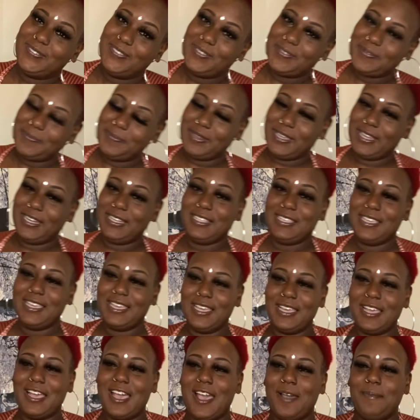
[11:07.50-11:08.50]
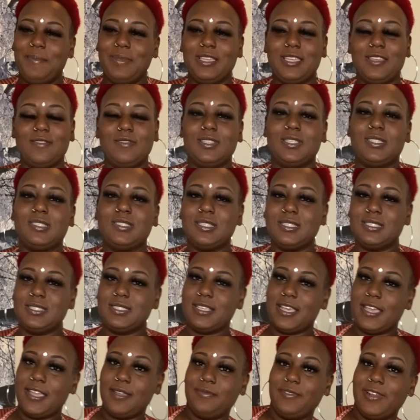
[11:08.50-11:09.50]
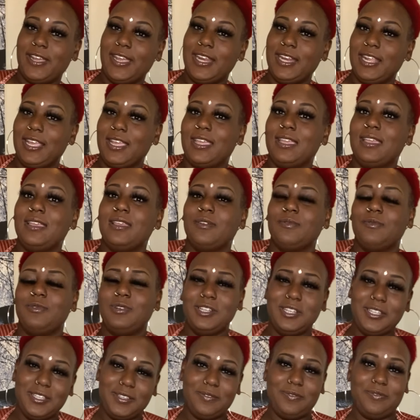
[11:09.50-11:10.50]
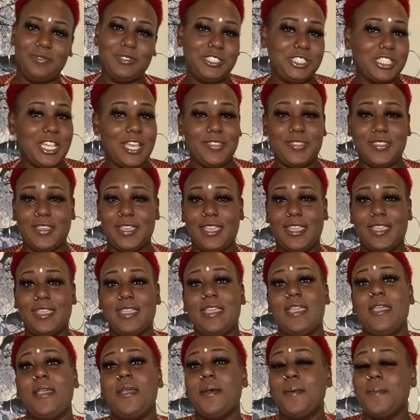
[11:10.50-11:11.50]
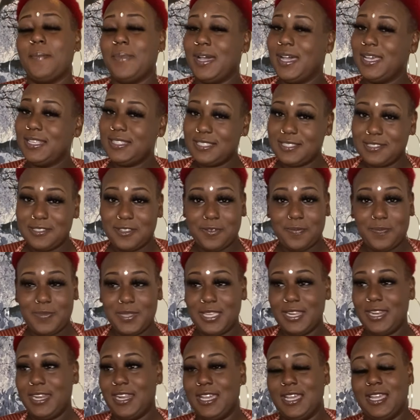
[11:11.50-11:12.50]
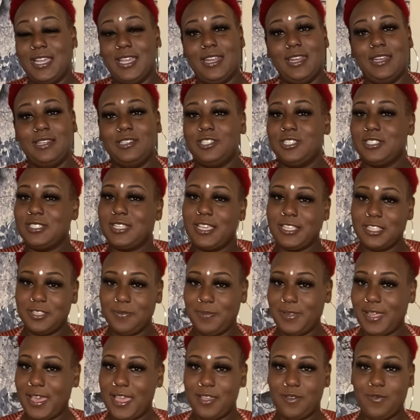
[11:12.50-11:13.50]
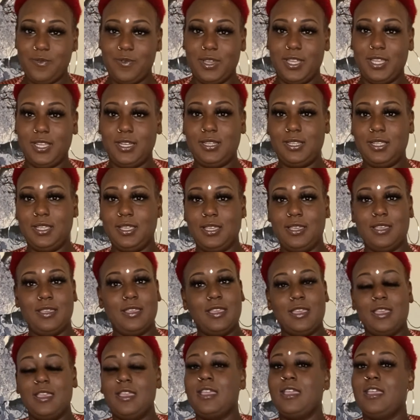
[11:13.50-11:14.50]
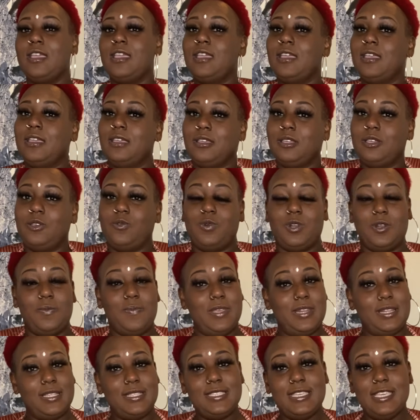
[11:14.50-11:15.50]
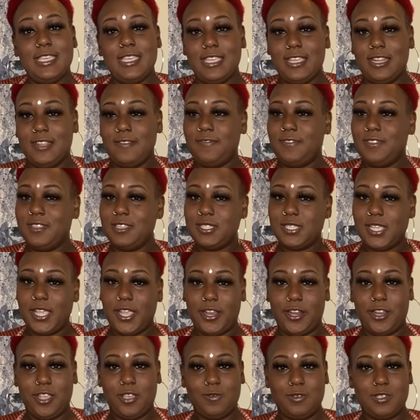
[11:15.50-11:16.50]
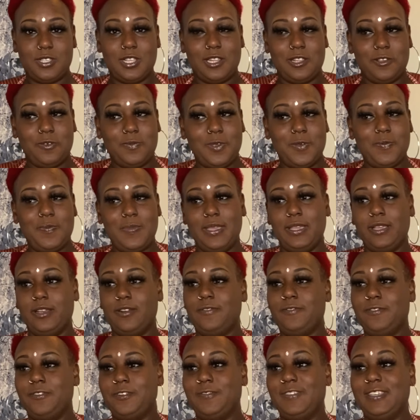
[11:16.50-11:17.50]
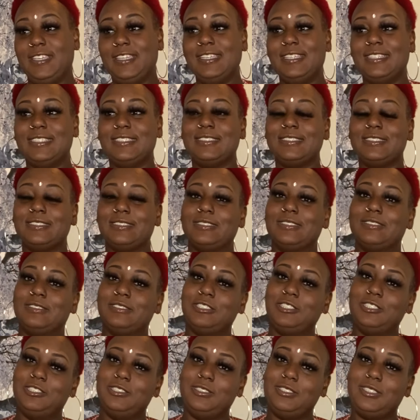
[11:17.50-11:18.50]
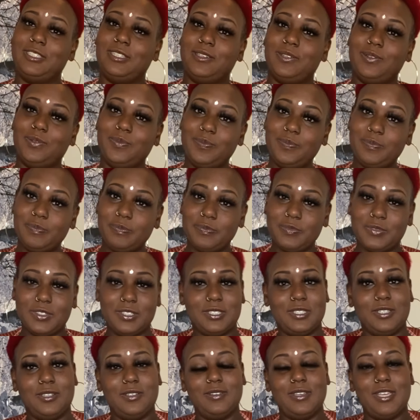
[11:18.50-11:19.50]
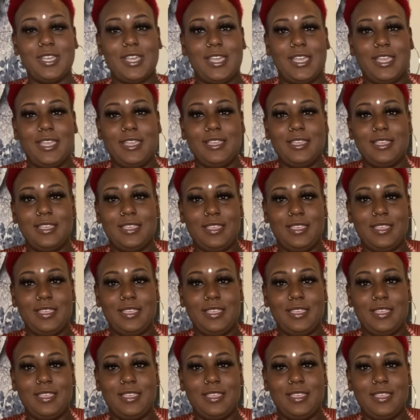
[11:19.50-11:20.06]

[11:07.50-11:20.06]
But yeah, I'm gonna give this the same rating. What what y'all think? Mine's is gonna be a nine, just like the black one. It would have been a 10 if this area was a little bit bigger for me. But you know, it's okay.